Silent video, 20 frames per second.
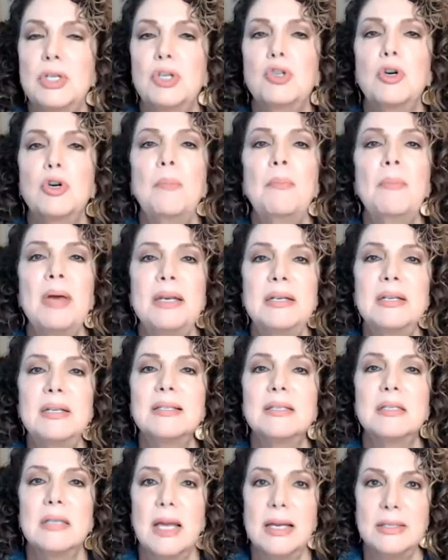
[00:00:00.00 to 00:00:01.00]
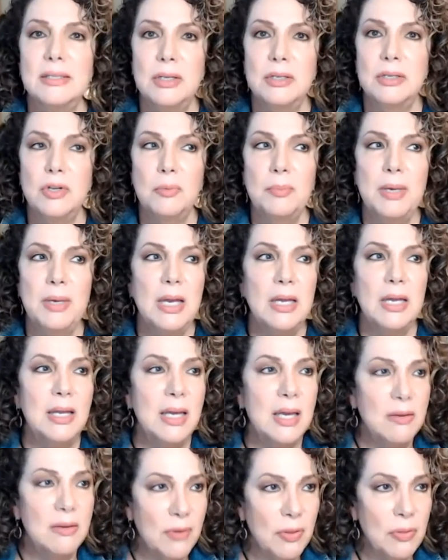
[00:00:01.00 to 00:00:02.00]
tremendous lesson to me. And
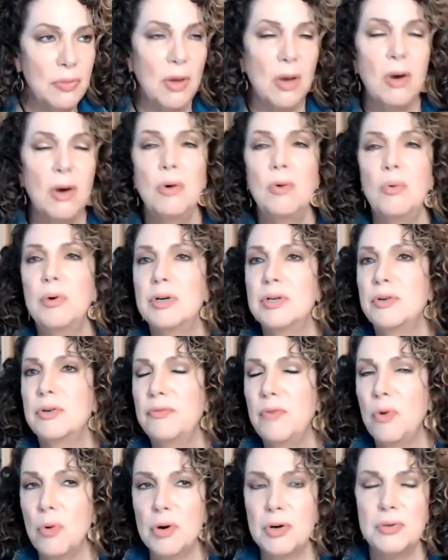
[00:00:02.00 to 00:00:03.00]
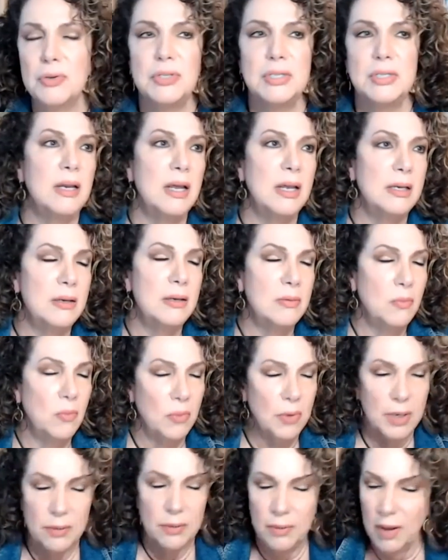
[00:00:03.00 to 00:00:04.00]
even though we're divorced and
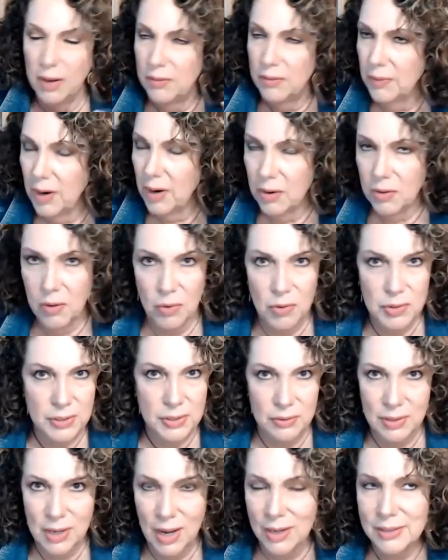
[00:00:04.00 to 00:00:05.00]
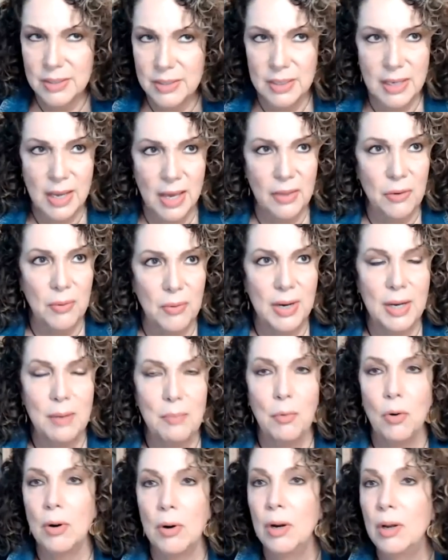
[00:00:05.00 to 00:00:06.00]
we, of course, are not together
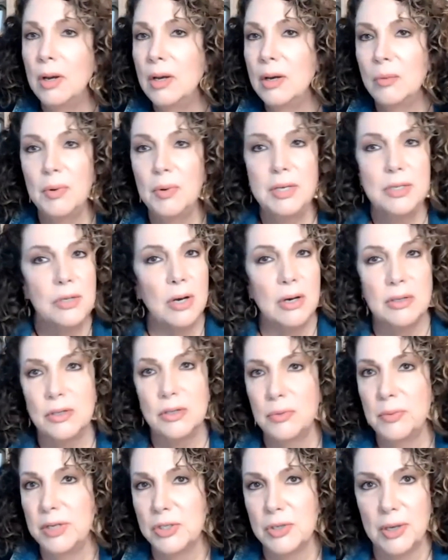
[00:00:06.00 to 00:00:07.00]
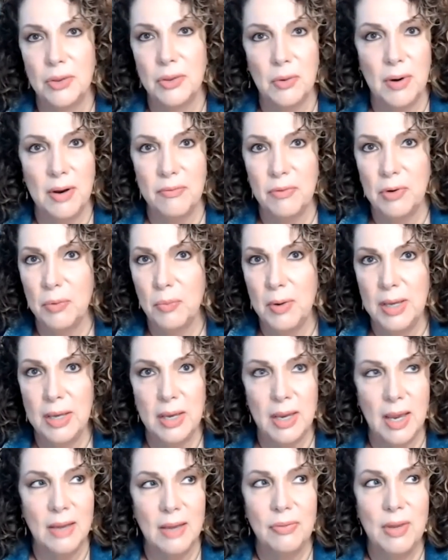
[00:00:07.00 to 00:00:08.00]
anymore, we talk to each other every
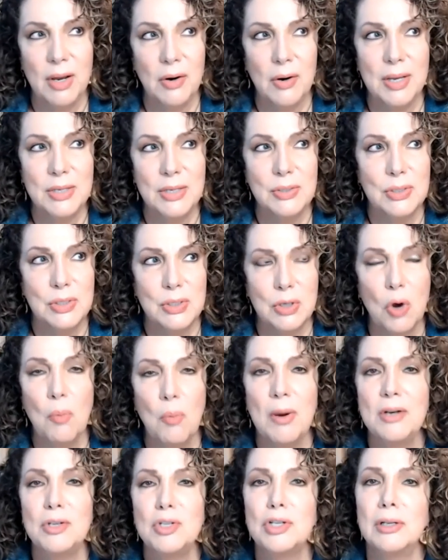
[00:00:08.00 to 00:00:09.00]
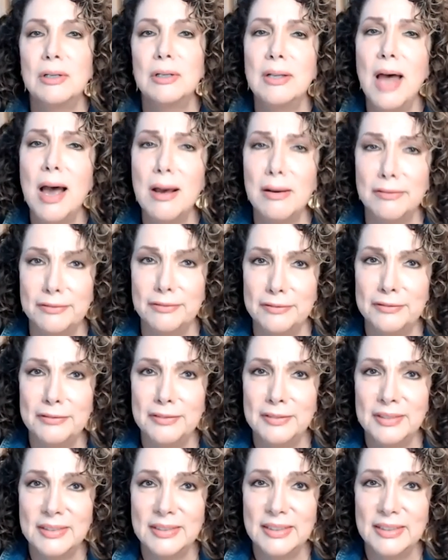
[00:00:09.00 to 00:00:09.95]
week, and there is so much love.